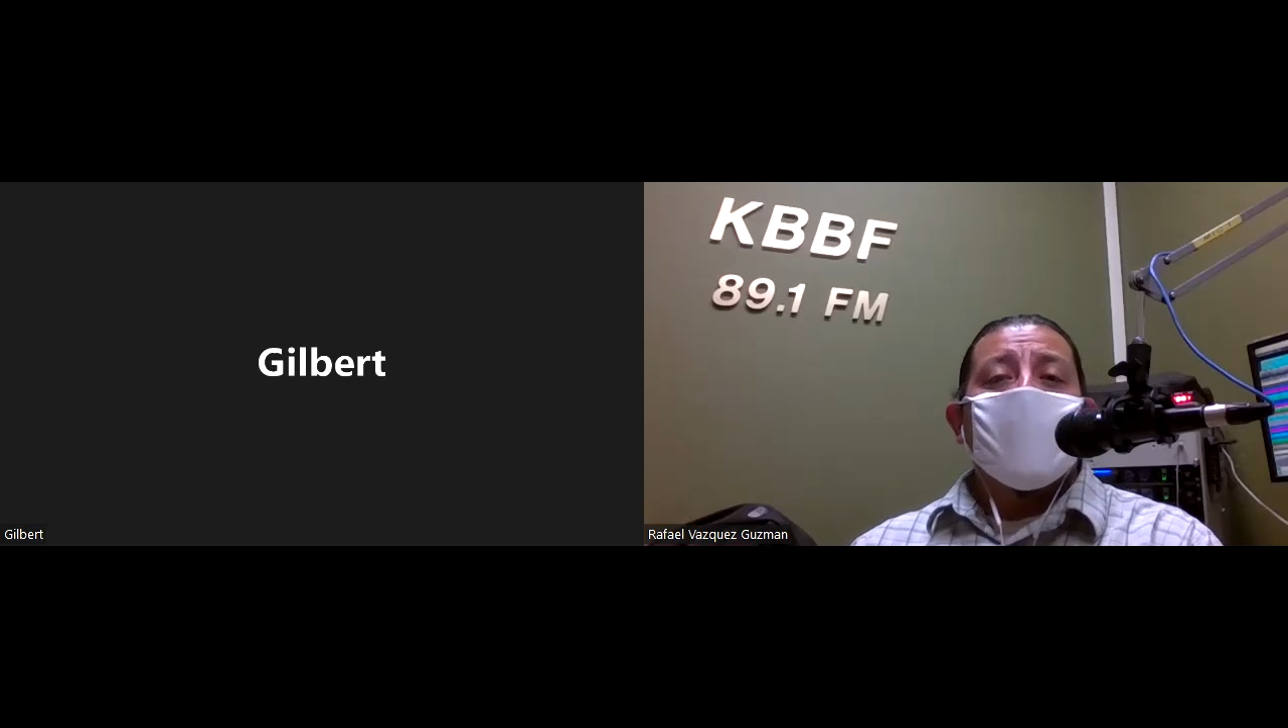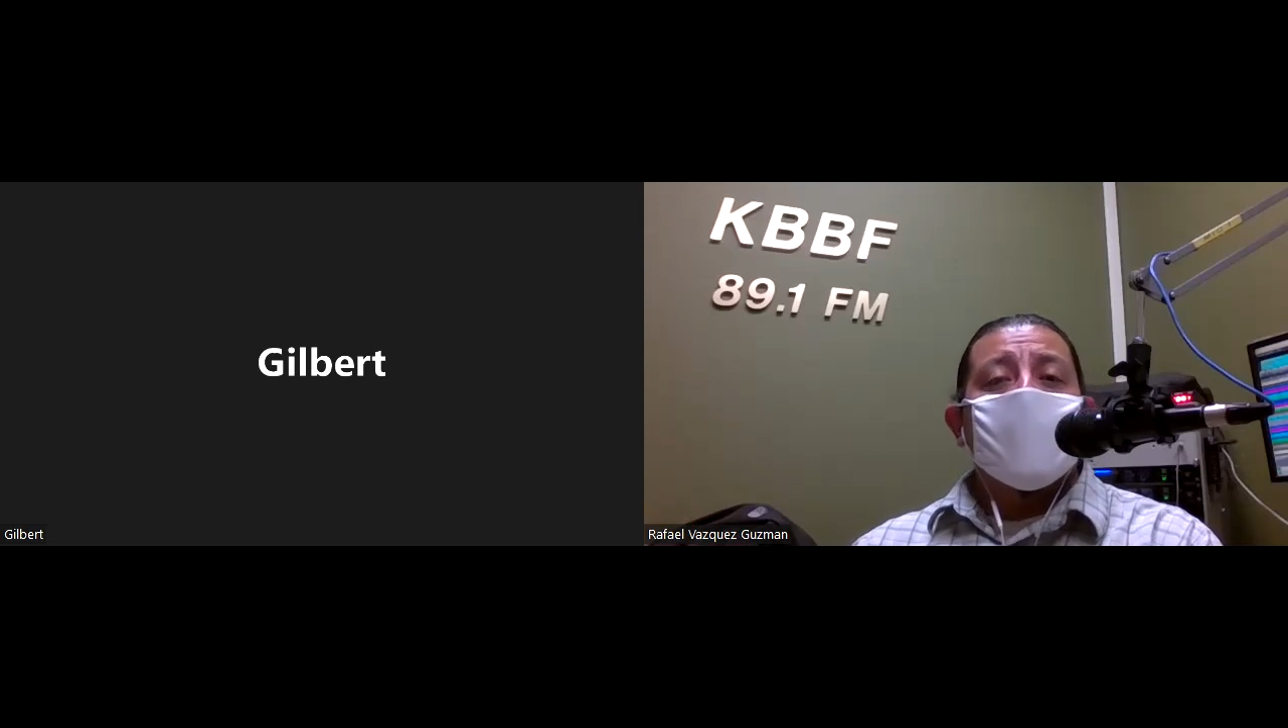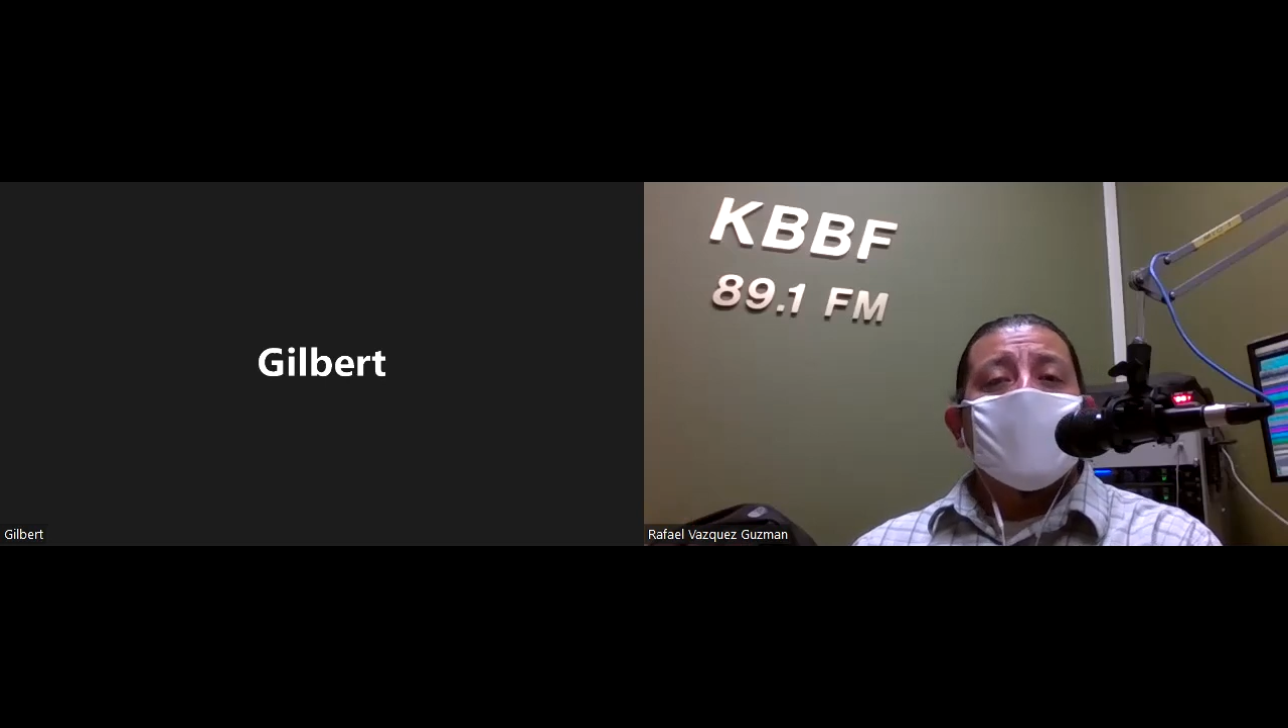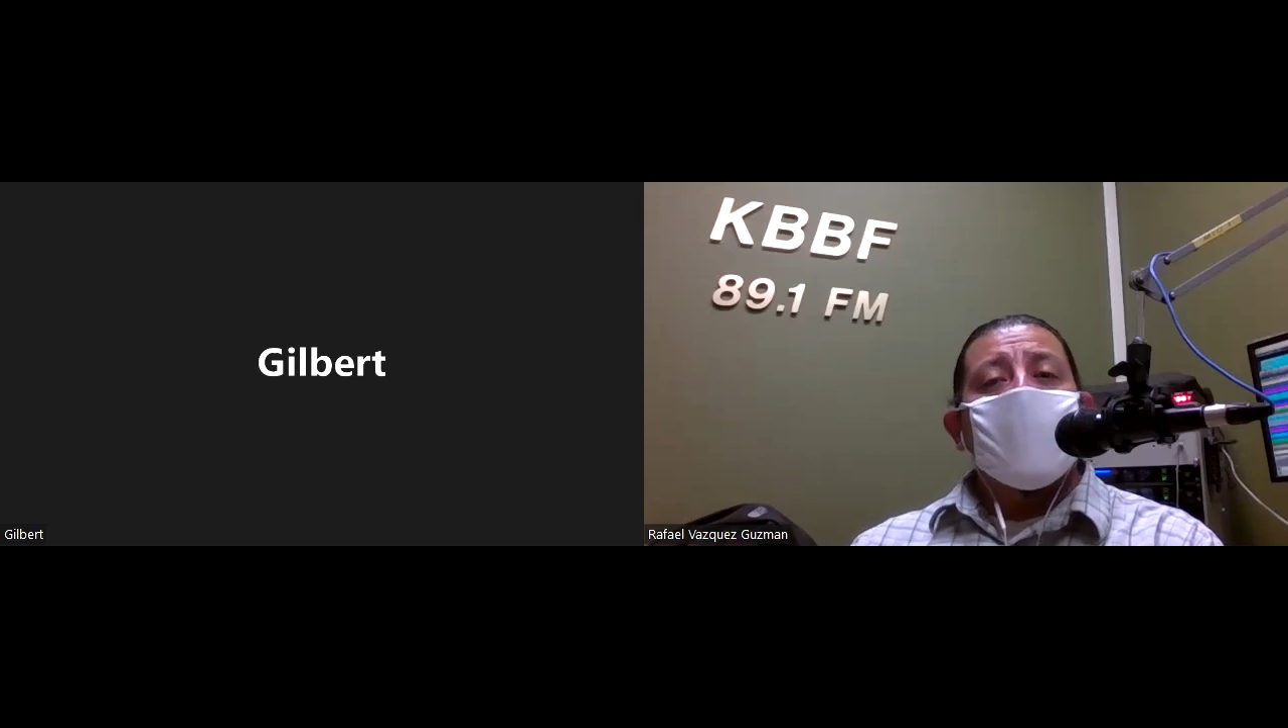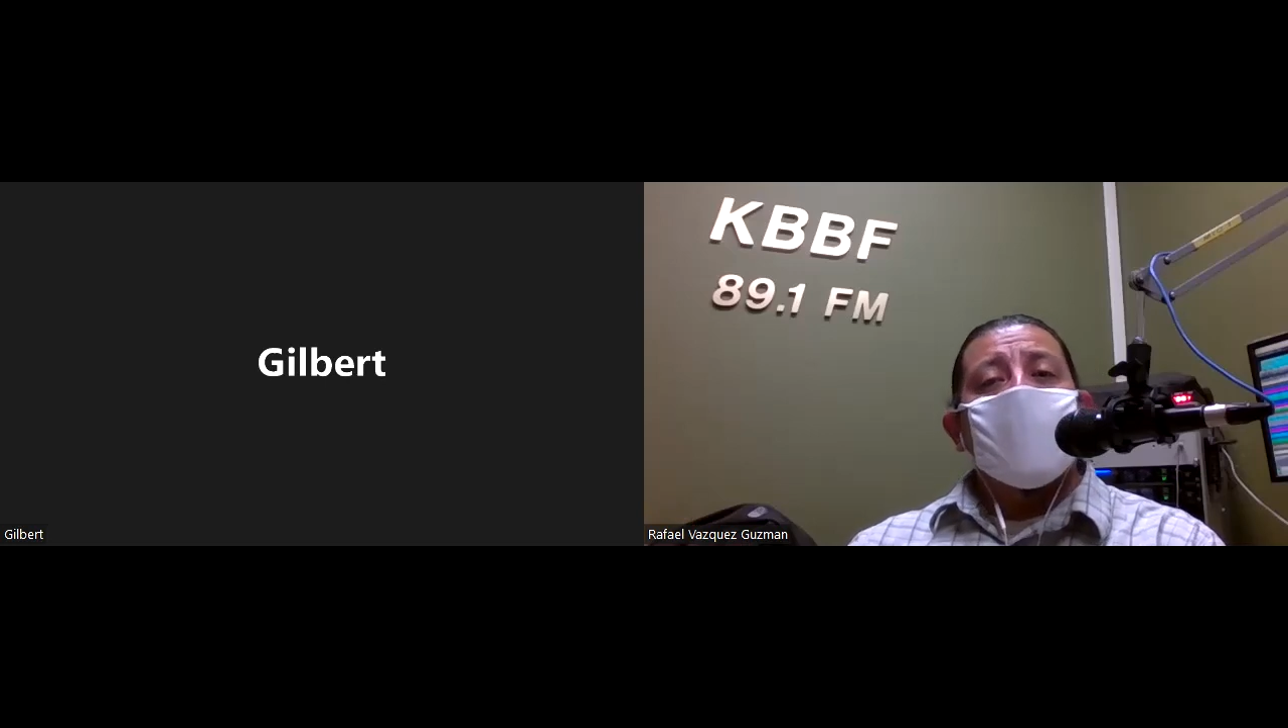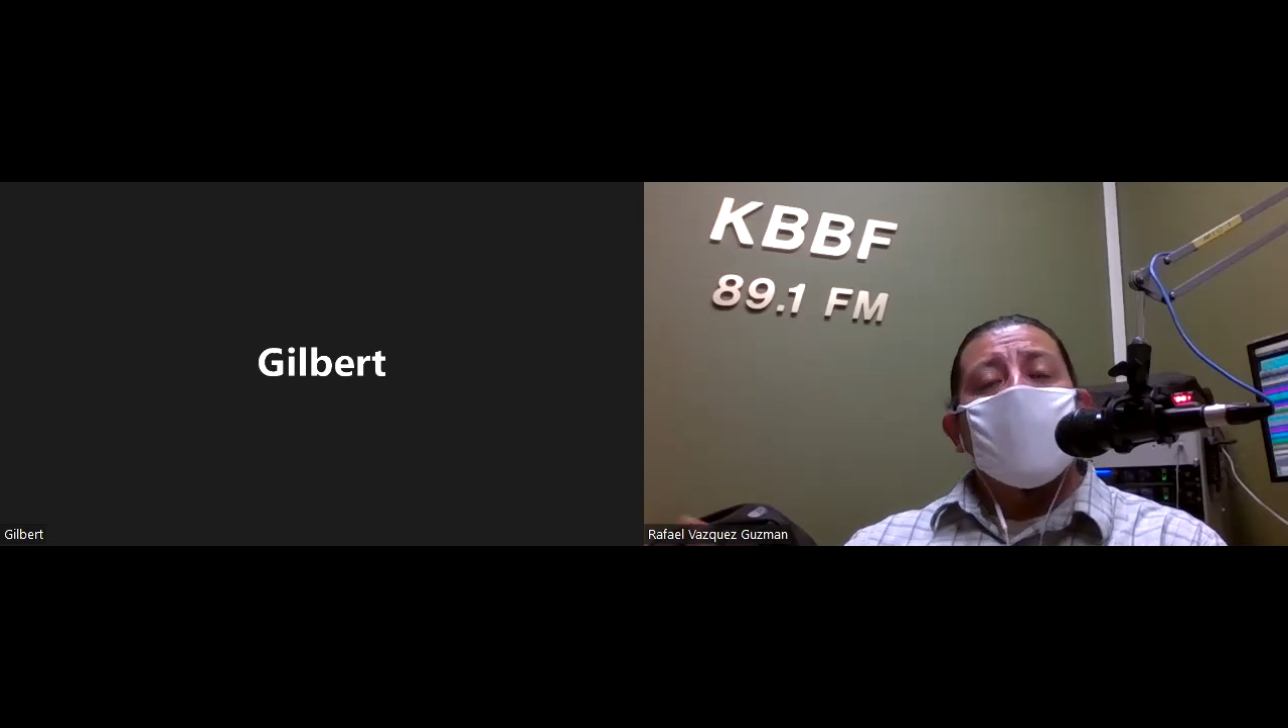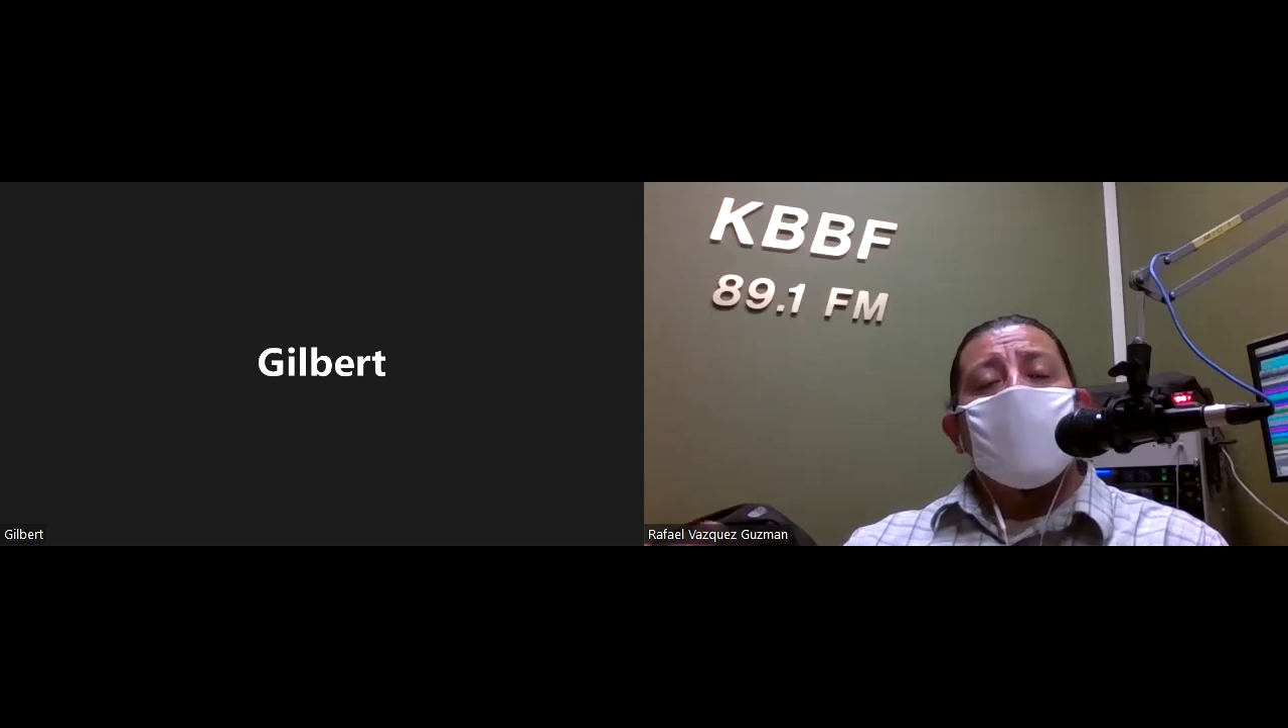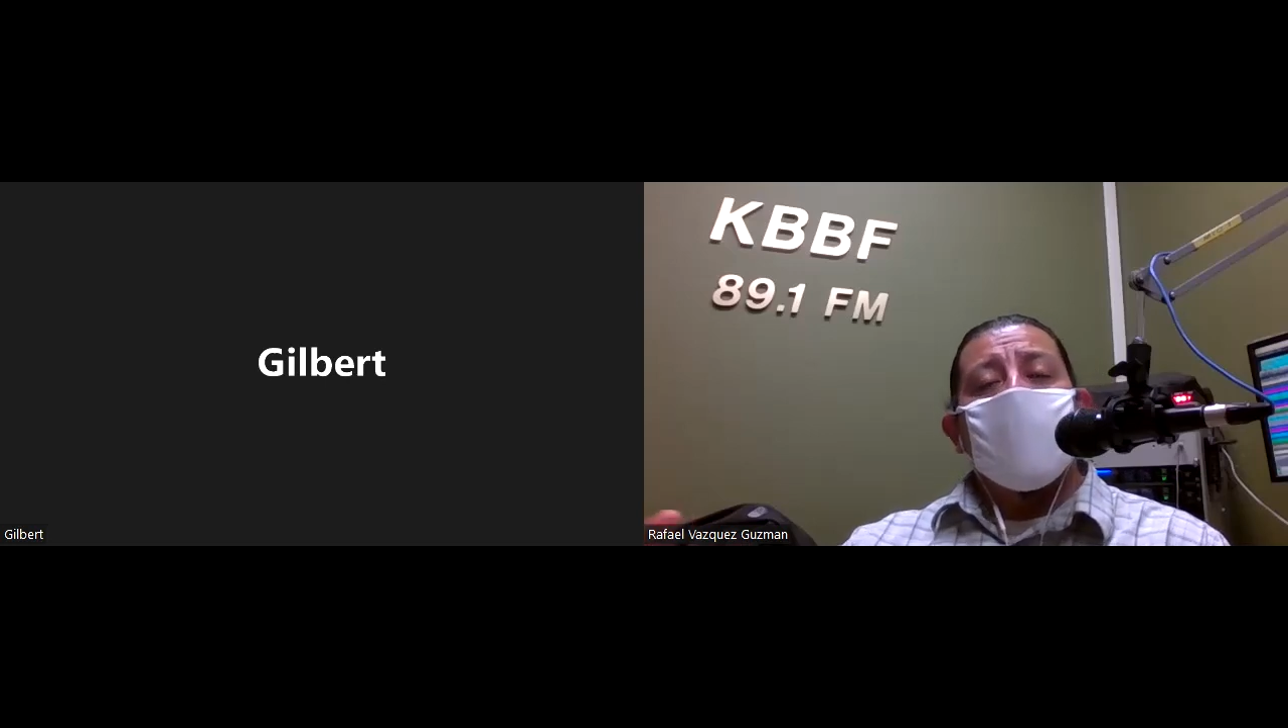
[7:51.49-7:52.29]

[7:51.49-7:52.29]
share